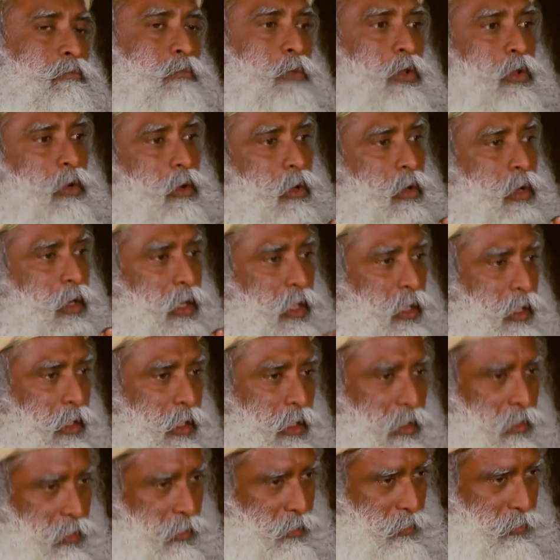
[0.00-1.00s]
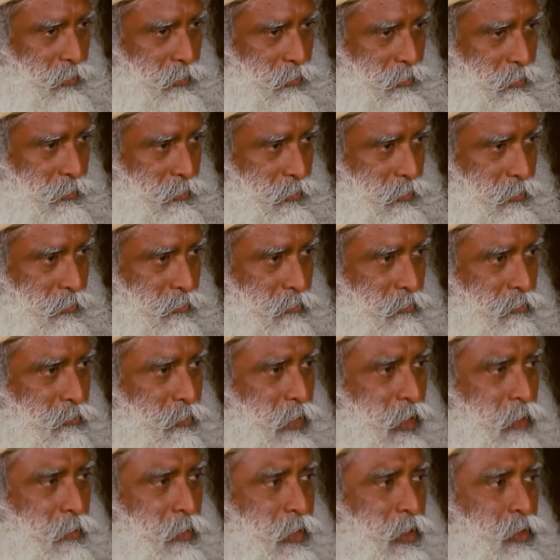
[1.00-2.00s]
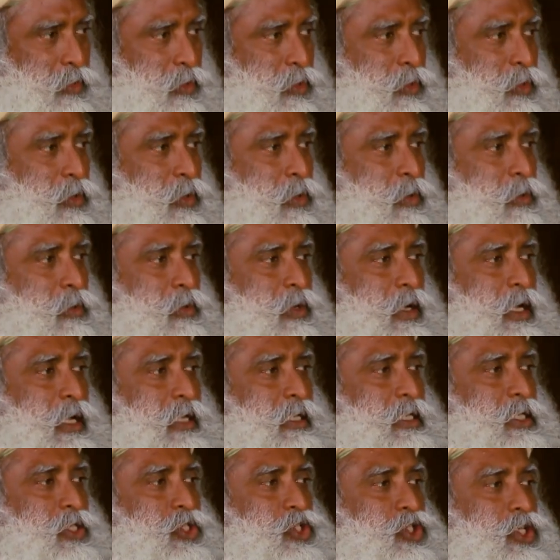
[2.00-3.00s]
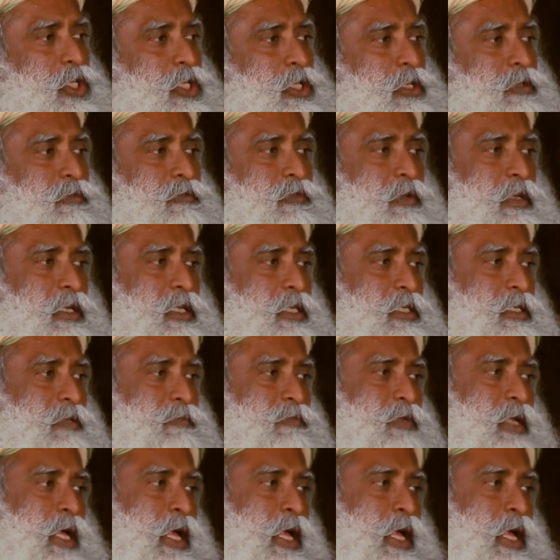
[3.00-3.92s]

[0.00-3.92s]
you're already ill. Maybe you don't get the certificate of